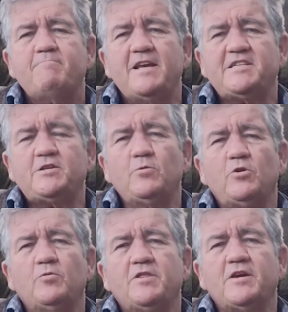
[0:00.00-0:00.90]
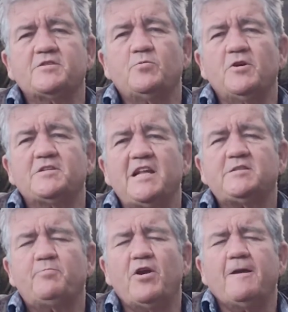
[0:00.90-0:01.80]
Bless you all with those words.
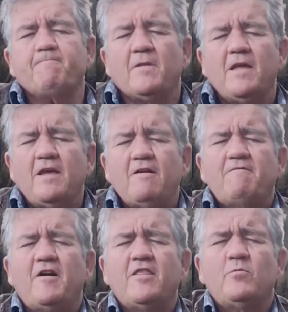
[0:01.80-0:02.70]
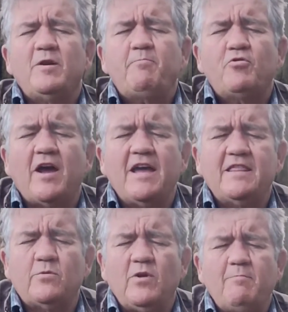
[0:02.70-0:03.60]
Let's pray. Father, we pray
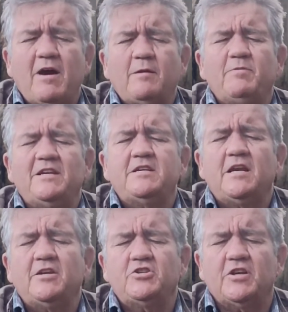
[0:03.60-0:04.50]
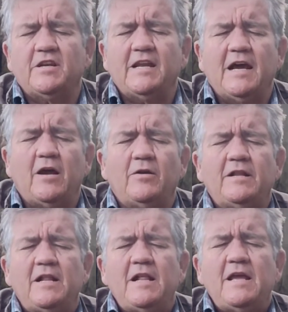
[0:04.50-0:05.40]
that we might be diligent now.
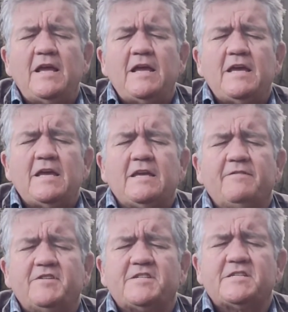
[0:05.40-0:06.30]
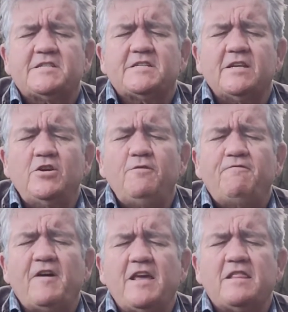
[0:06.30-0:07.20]
Give us new
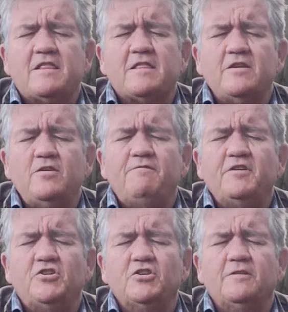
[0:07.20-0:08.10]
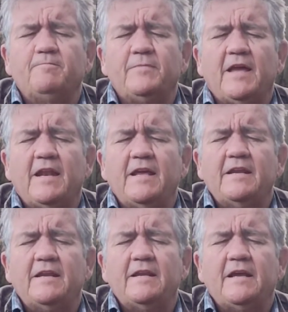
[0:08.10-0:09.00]
faith, new vision, and
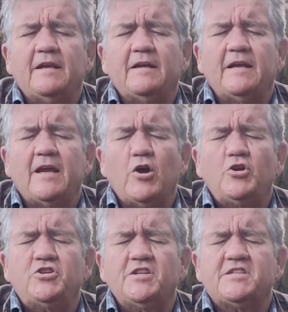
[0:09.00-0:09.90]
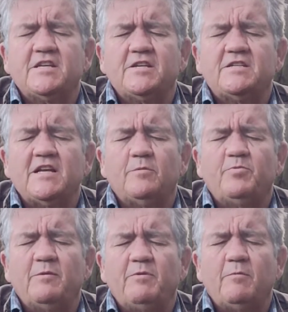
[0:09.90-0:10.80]
an urgency to tell
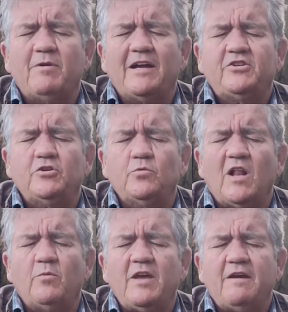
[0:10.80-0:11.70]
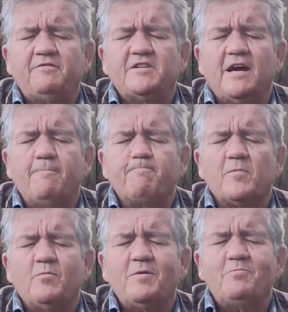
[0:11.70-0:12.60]
people about you while we have time.
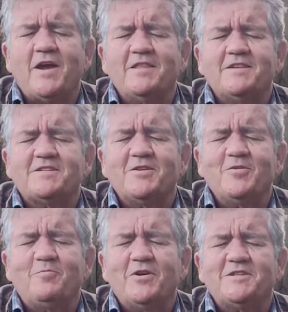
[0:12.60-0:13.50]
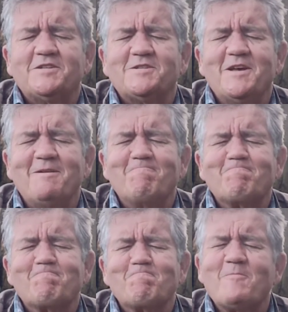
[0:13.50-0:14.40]
We pray this in your precious name.
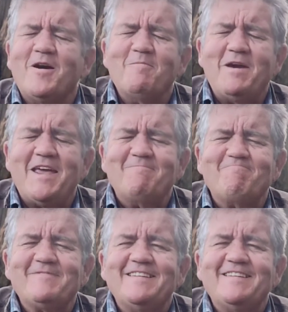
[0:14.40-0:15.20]
Amen.